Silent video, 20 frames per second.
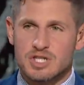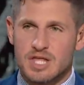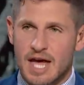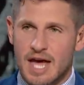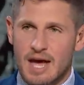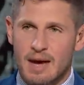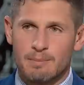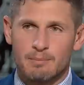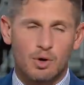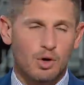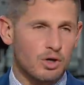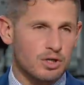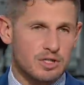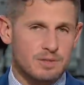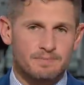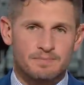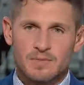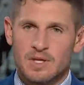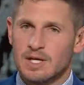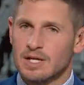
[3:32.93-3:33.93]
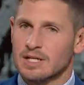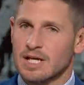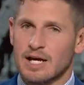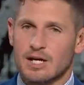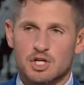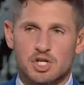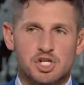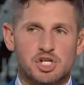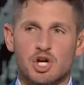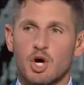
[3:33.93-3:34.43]
them or kind
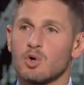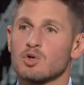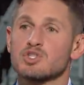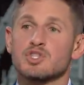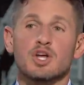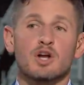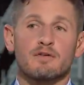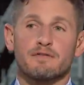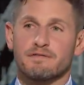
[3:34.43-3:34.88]
of shows their